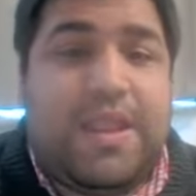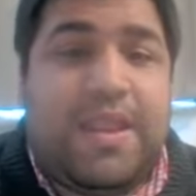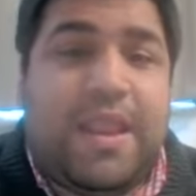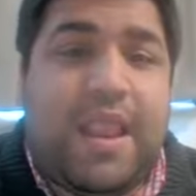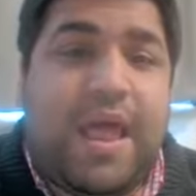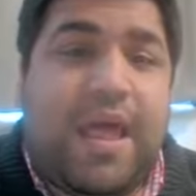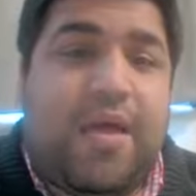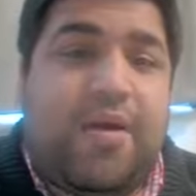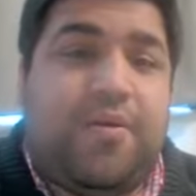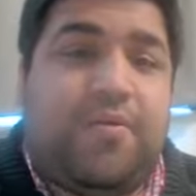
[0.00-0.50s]

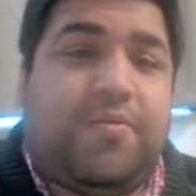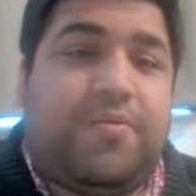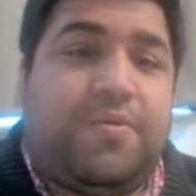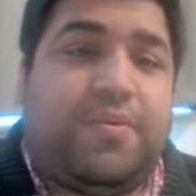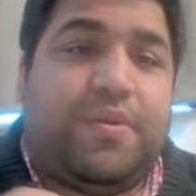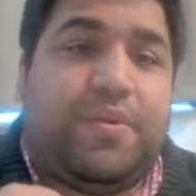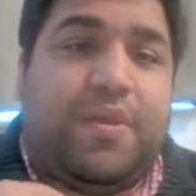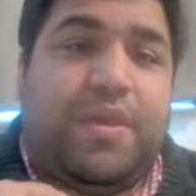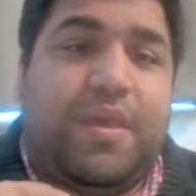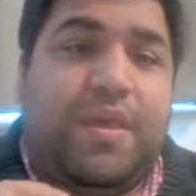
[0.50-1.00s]
Now
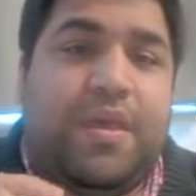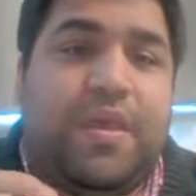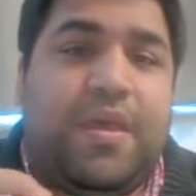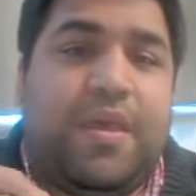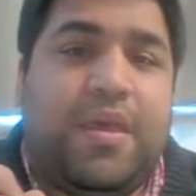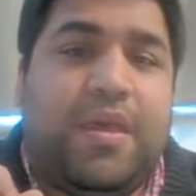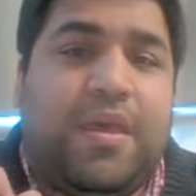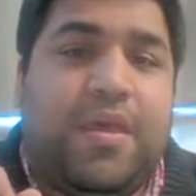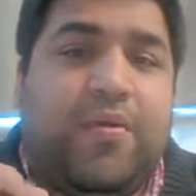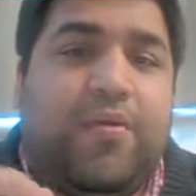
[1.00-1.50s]

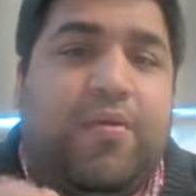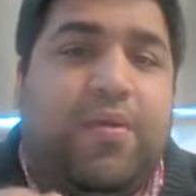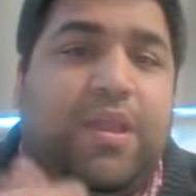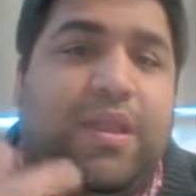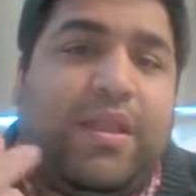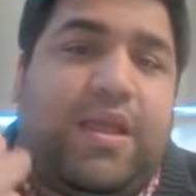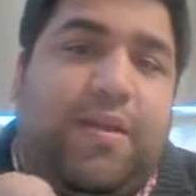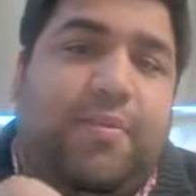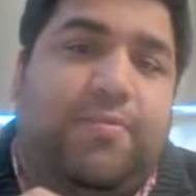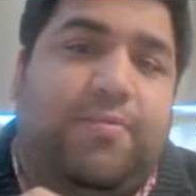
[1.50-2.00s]

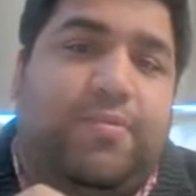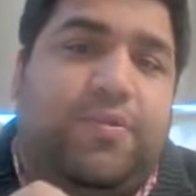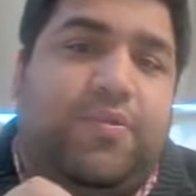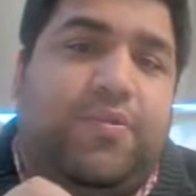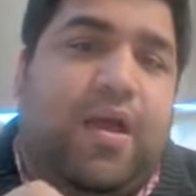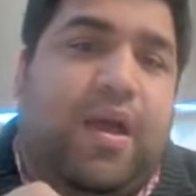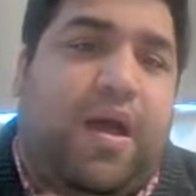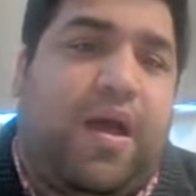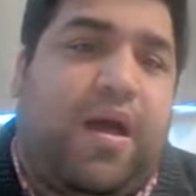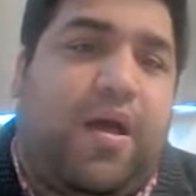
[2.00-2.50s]
we'll come
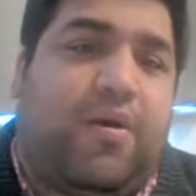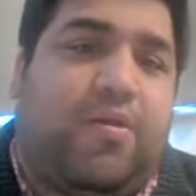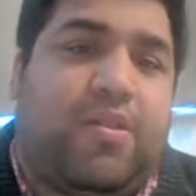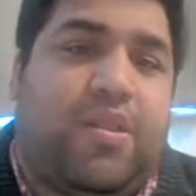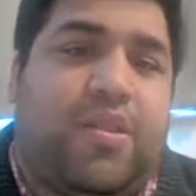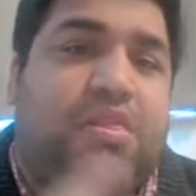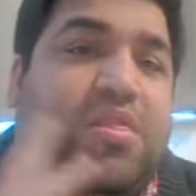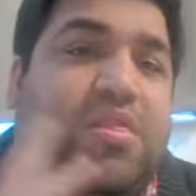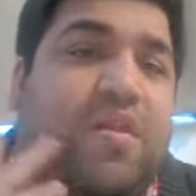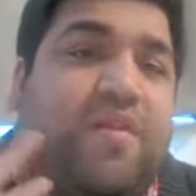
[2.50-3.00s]
to how
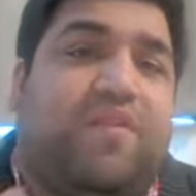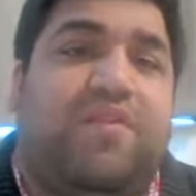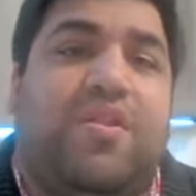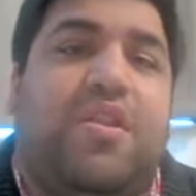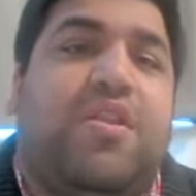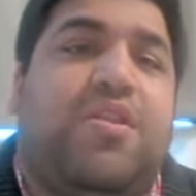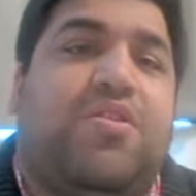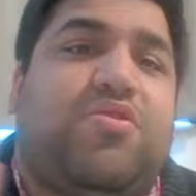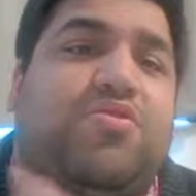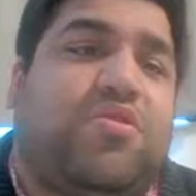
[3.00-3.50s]
this
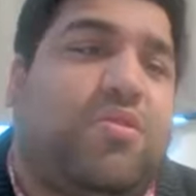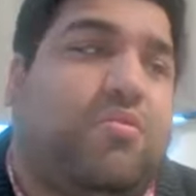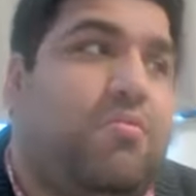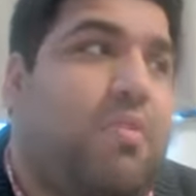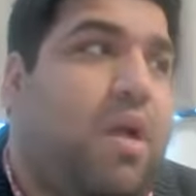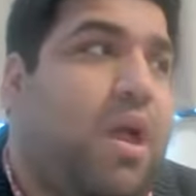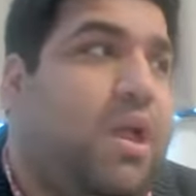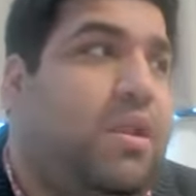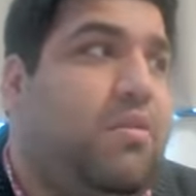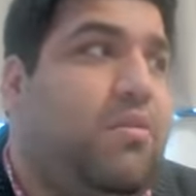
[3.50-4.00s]
definition
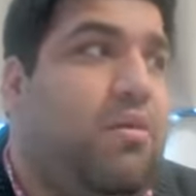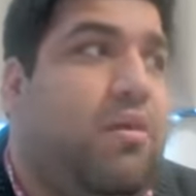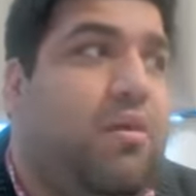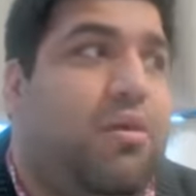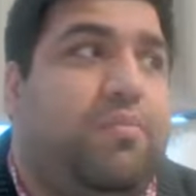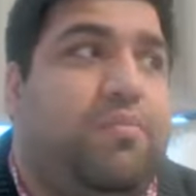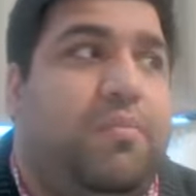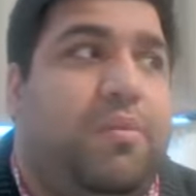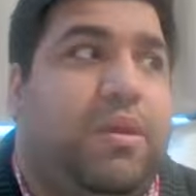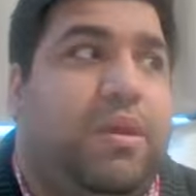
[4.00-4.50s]
might
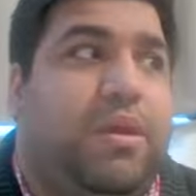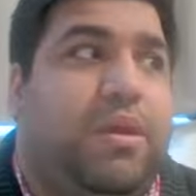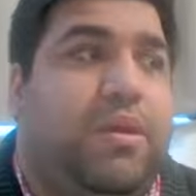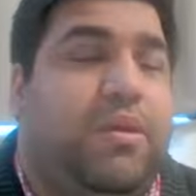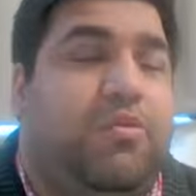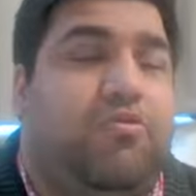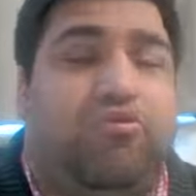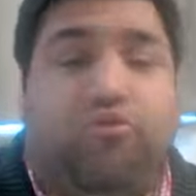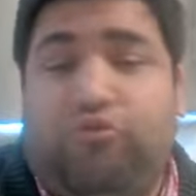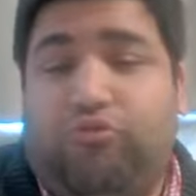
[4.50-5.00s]
not
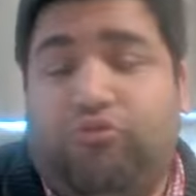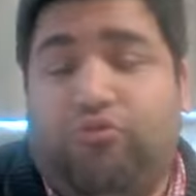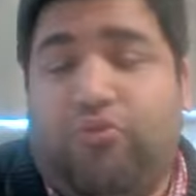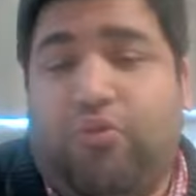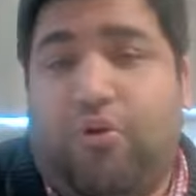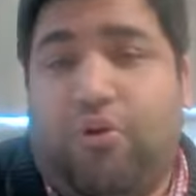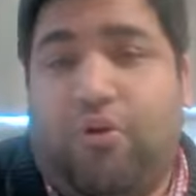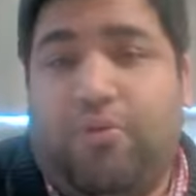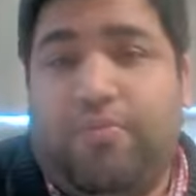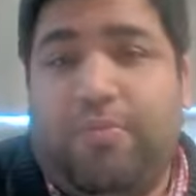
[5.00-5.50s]
be
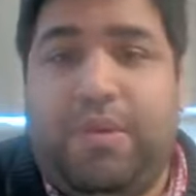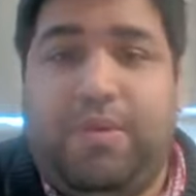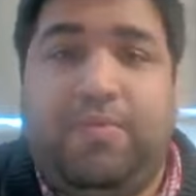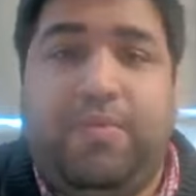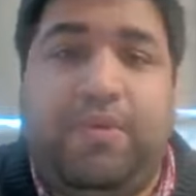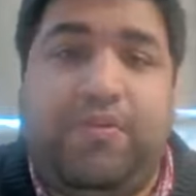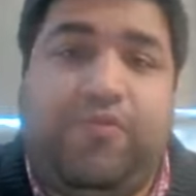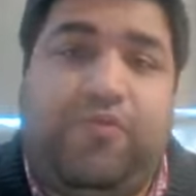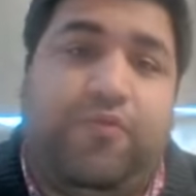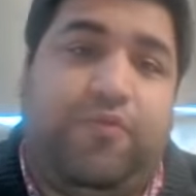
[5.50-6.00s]
true or
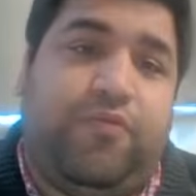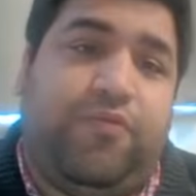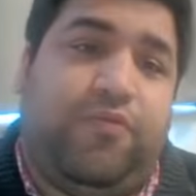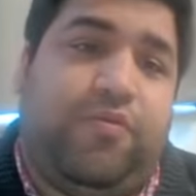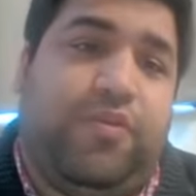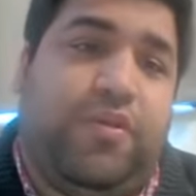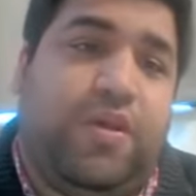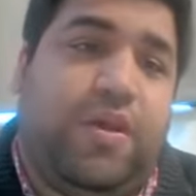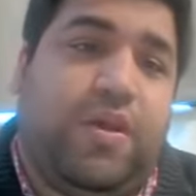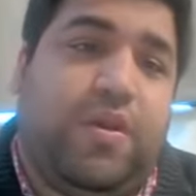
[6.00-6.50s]
maybe
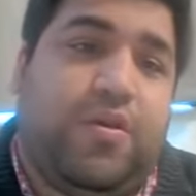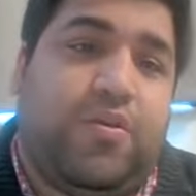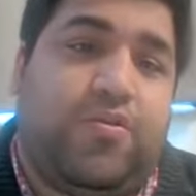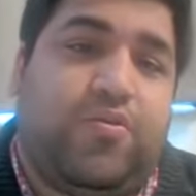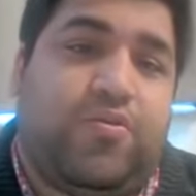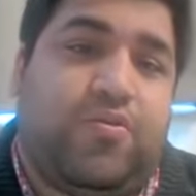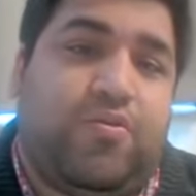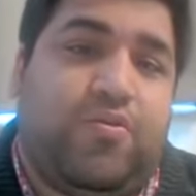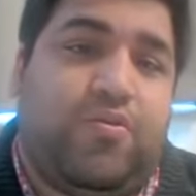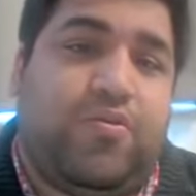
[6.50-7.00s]
true.
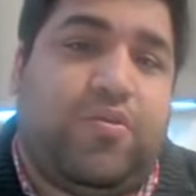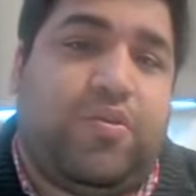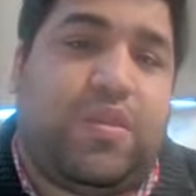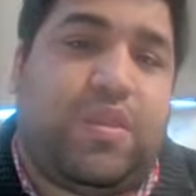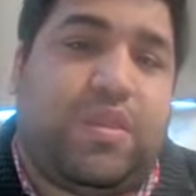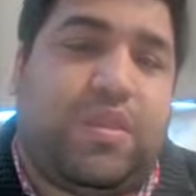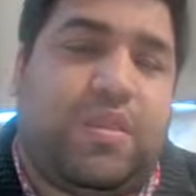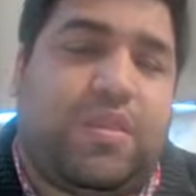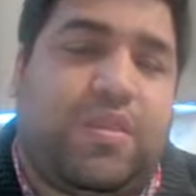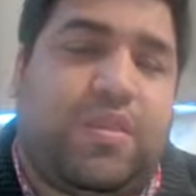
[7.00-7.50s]
So
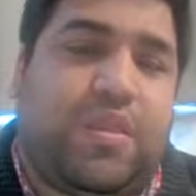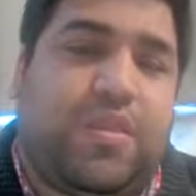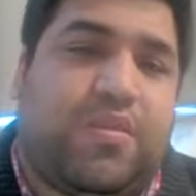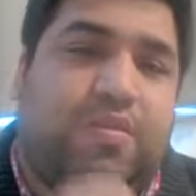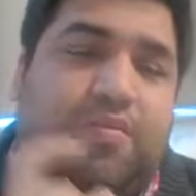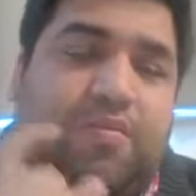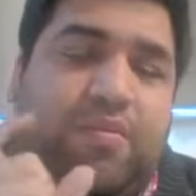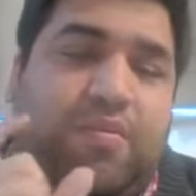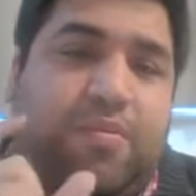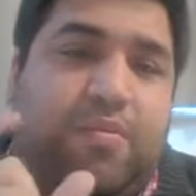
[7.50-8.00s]
this
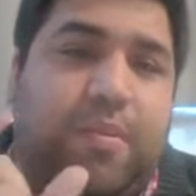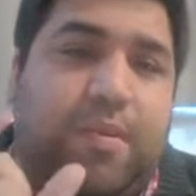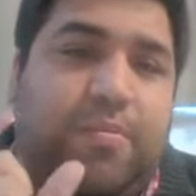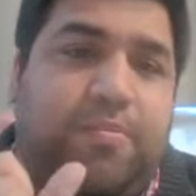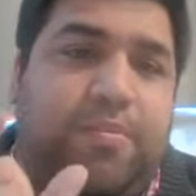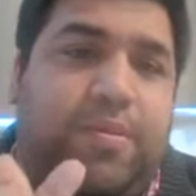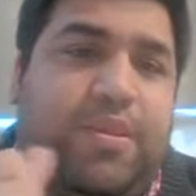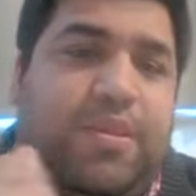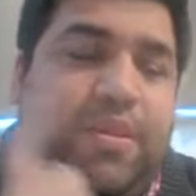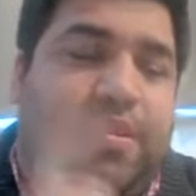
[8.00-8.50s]

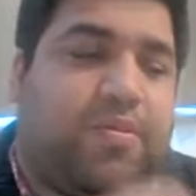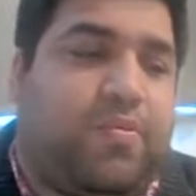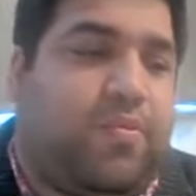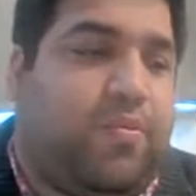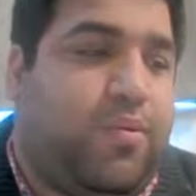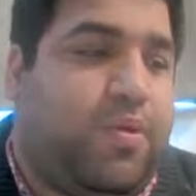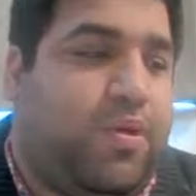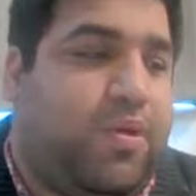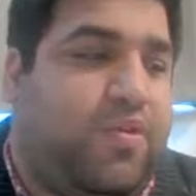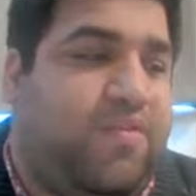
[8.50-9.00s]
remember this
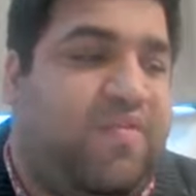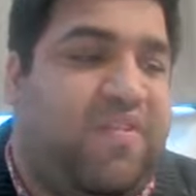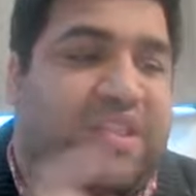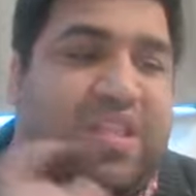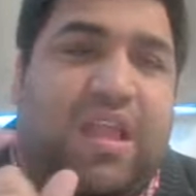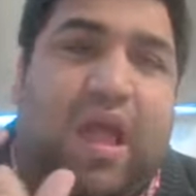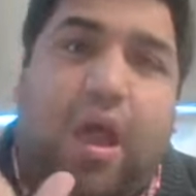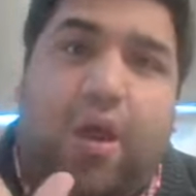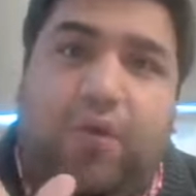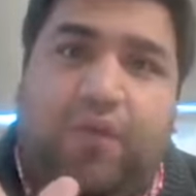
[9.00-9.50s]
word
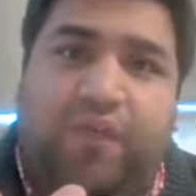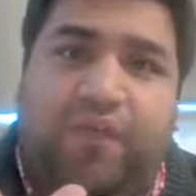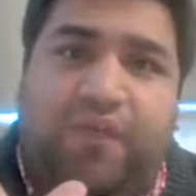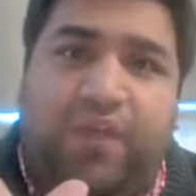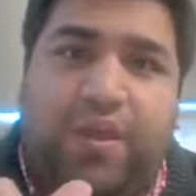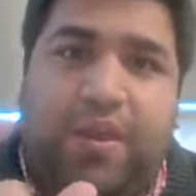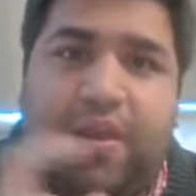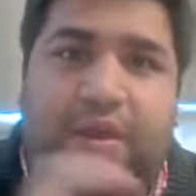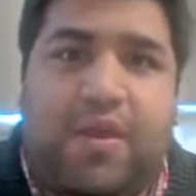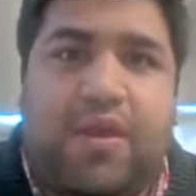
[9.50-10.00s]
without
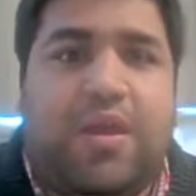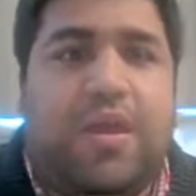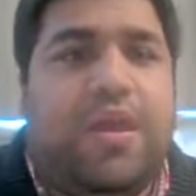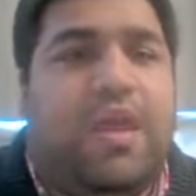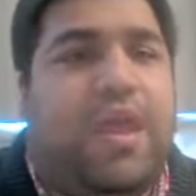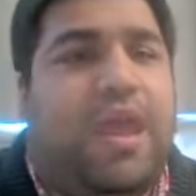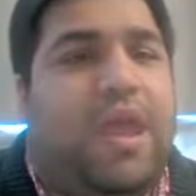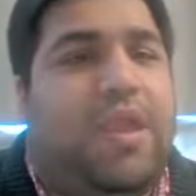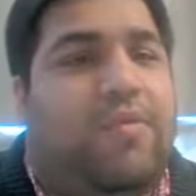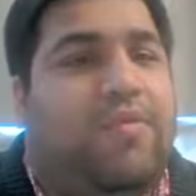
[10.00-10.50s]
fear,
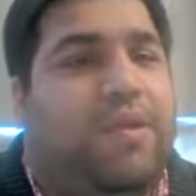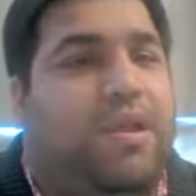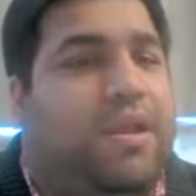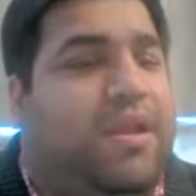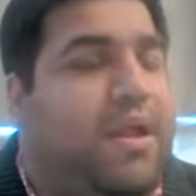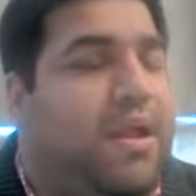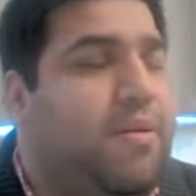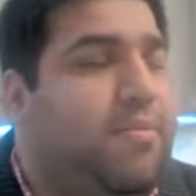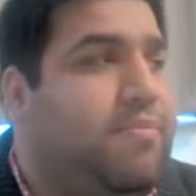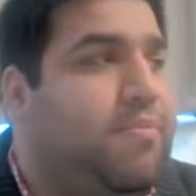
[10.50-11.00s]
and
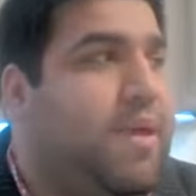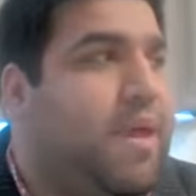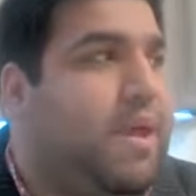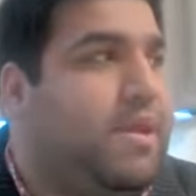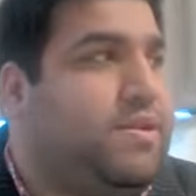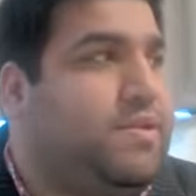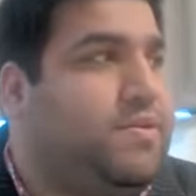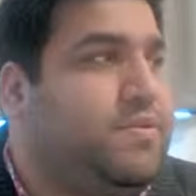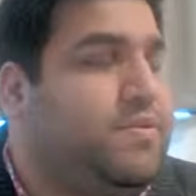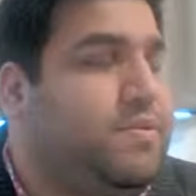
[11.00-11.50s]
we'll come
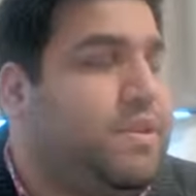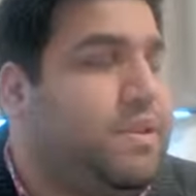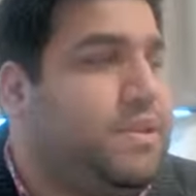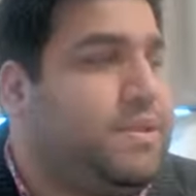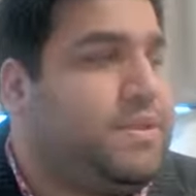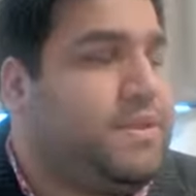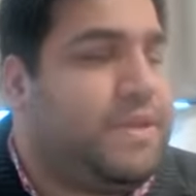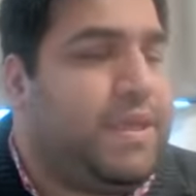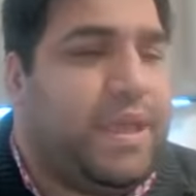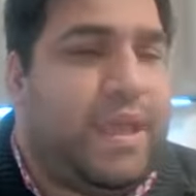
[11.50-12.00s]
back to it.
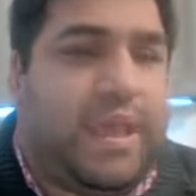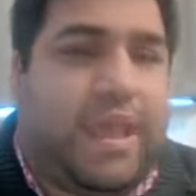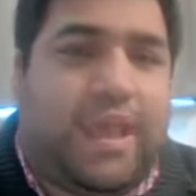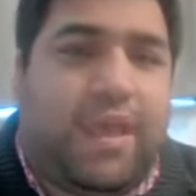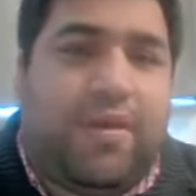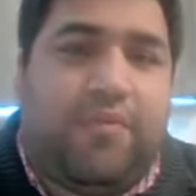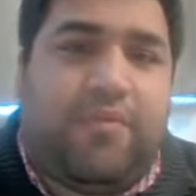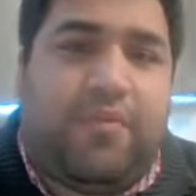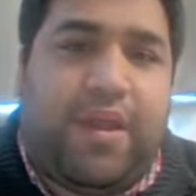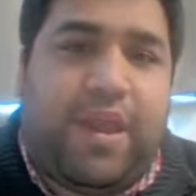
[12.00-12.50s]

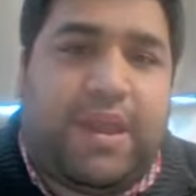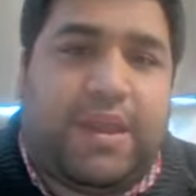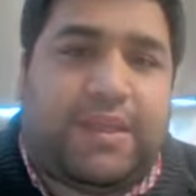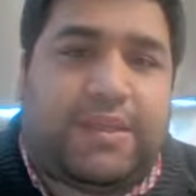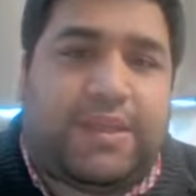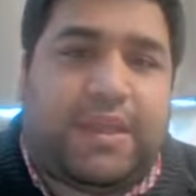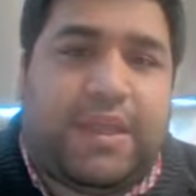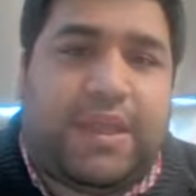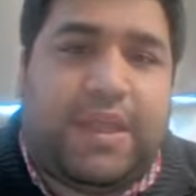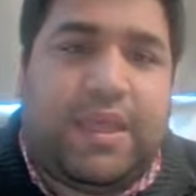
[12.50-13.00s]

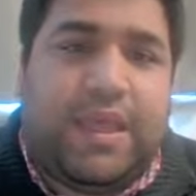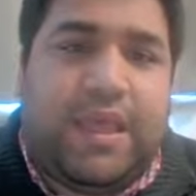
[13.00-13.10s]
Right.